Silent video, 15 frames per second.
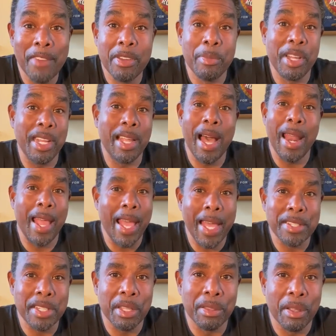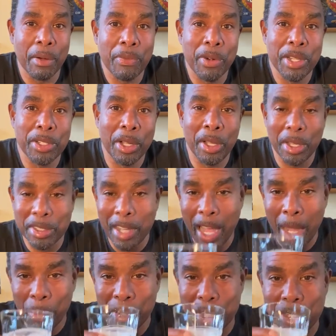everybody kind of has it in their fridge all the
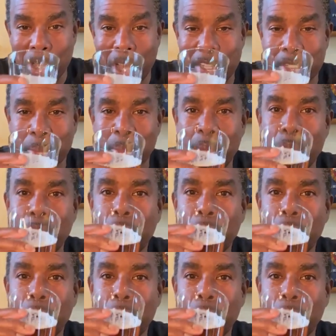time, which is awesome.